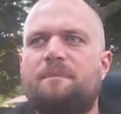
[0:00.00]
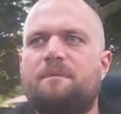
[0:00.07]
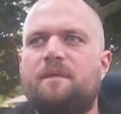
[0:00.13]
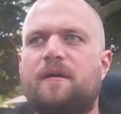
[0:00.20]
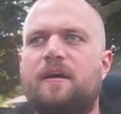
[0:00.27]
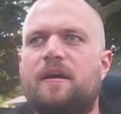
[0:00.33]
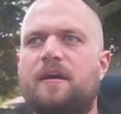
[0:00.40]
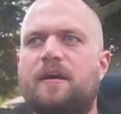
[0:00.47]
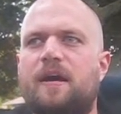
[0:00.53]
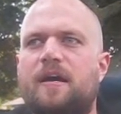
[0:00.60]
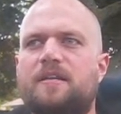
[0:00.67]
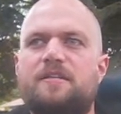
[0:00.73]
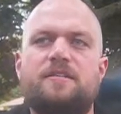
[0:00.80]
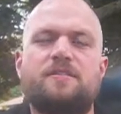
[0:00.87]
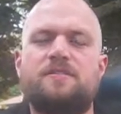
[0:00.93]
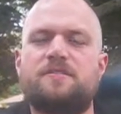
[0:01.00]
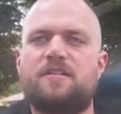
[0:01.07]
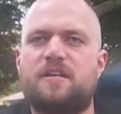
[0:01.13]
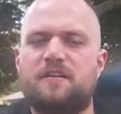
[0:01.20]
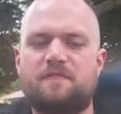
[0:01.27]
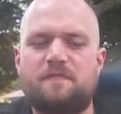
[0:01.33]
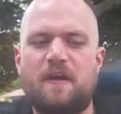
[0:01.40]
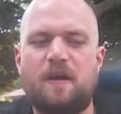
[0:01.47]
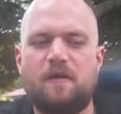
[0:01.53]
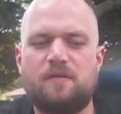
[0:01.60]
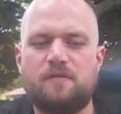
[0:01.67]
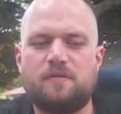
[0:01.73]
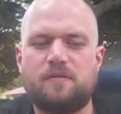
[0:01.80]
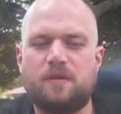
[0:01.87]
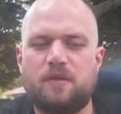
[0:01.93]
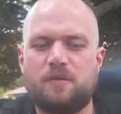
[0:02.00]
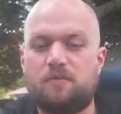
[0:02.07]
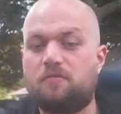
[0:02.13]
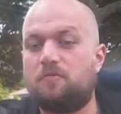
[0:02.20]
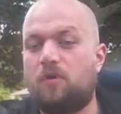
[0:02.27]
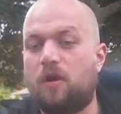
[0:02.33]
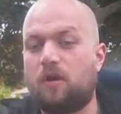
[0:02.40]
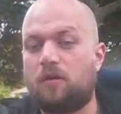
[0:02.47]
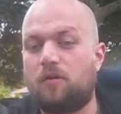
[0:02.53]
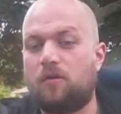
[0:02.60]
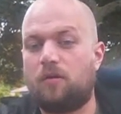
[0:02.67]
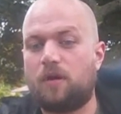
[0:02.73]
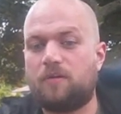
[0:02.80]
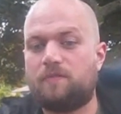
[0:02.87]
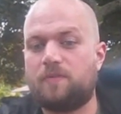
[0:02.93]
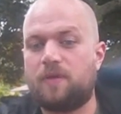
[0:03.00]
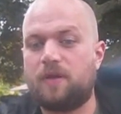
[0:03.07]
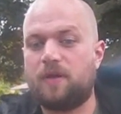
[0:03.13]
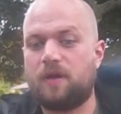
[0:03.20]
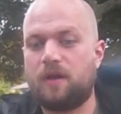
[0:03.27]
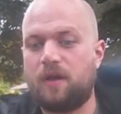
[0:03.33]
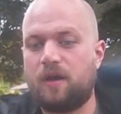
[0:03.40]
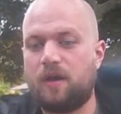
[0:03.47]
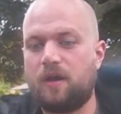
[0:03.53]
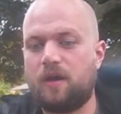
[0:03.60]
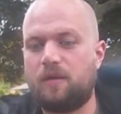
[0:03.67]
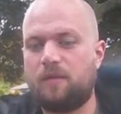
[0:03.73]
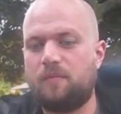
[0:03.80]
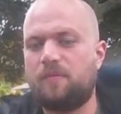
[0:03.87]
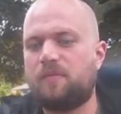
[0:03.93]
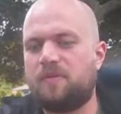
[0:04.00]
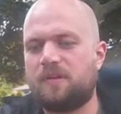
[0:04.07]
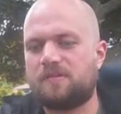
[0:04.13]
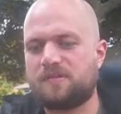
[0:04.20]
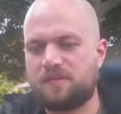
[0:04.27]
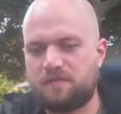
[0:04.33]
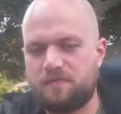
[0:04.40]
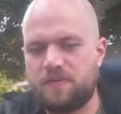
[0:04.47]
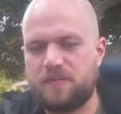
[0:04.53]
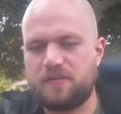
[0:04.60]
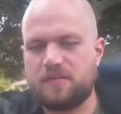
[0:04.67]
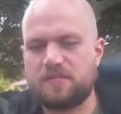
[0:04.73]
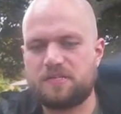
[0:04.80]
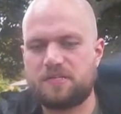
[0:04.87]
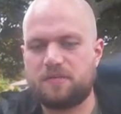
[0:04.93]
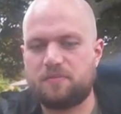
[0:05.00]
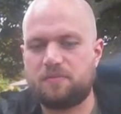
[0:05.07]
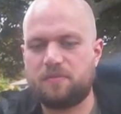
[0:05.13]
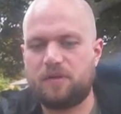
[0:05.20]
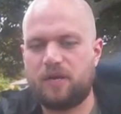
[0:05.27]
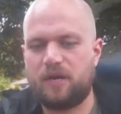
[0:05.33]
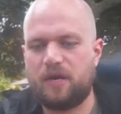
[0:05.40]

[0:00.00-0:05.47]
Ideals that I've found through hardcore have been things like veganism,